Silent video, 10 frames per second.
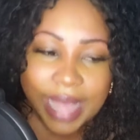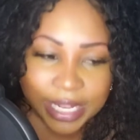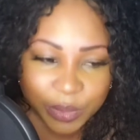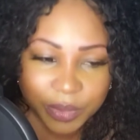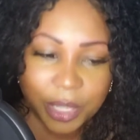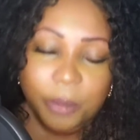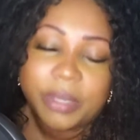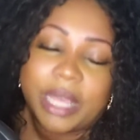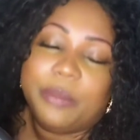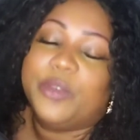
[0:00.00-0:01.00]
that's when they'll
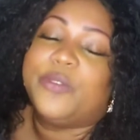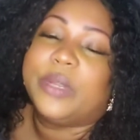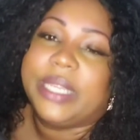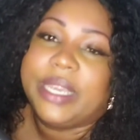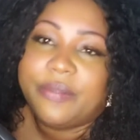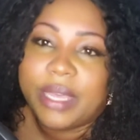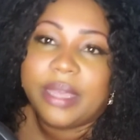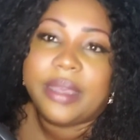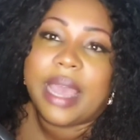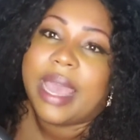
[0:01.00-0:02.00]
blame you for
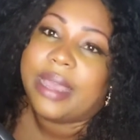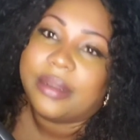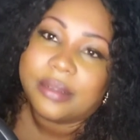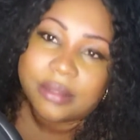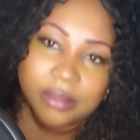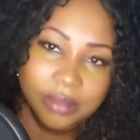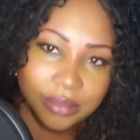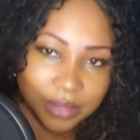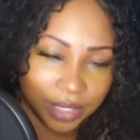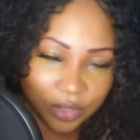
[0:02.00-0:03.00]
leaving and
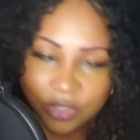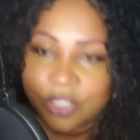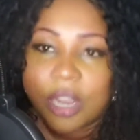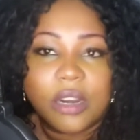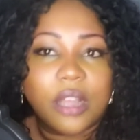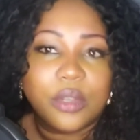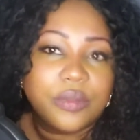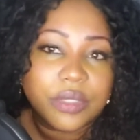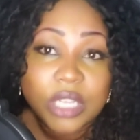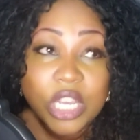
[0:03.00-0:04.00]
it'll start all
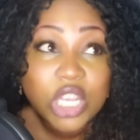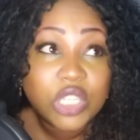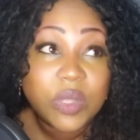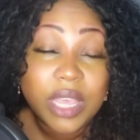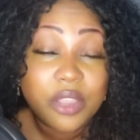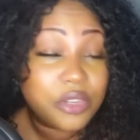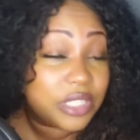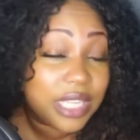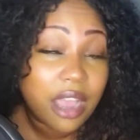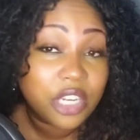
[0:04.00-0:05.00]
over. So they
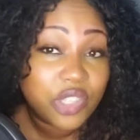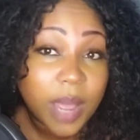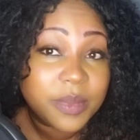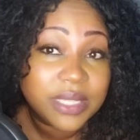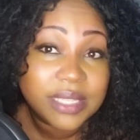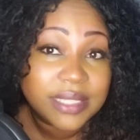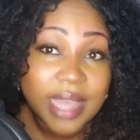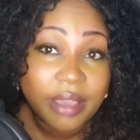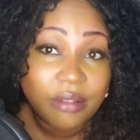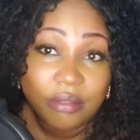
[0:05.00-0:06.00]
usually are trapped in this
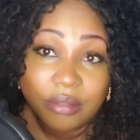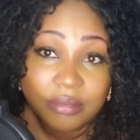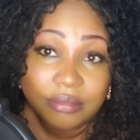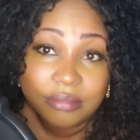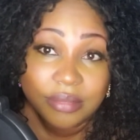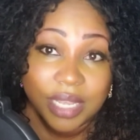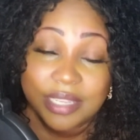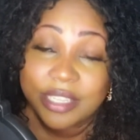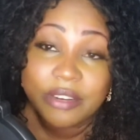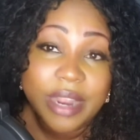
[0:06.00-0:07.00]
cycle
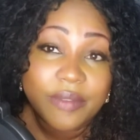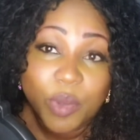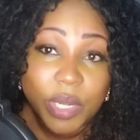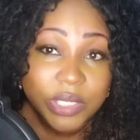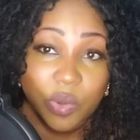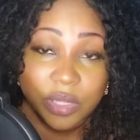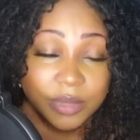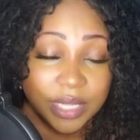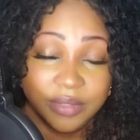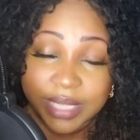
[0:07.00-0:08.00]
because they're never going to hold
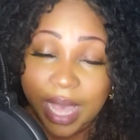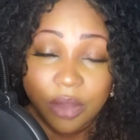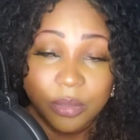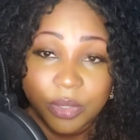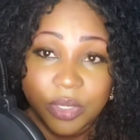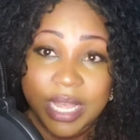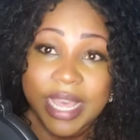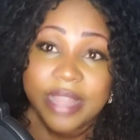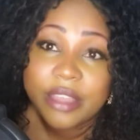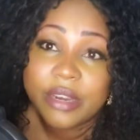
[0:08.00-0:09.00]
themselves accountable.
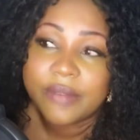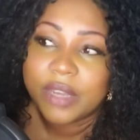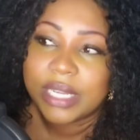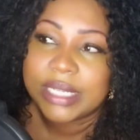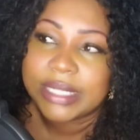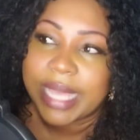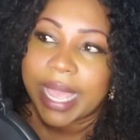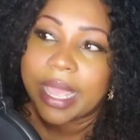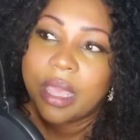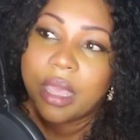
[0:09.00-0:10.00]
They're never going to
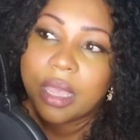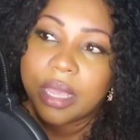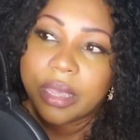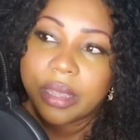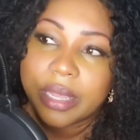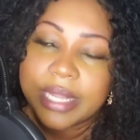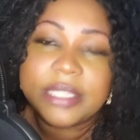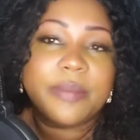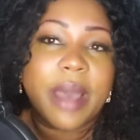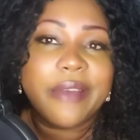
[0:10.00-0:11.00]
say,
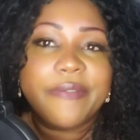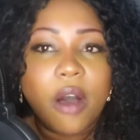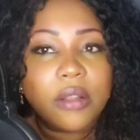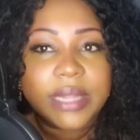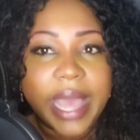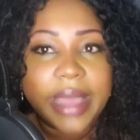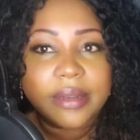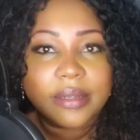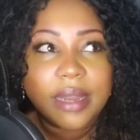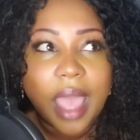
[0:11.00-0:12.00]
it's my fault that
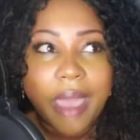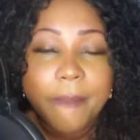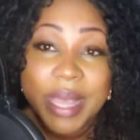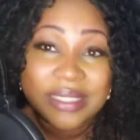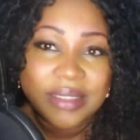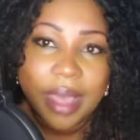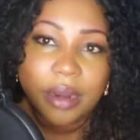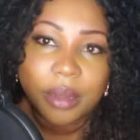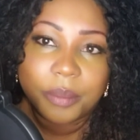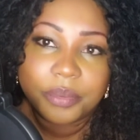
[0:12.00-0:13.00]
I messed that
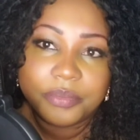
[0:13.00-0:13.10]
up.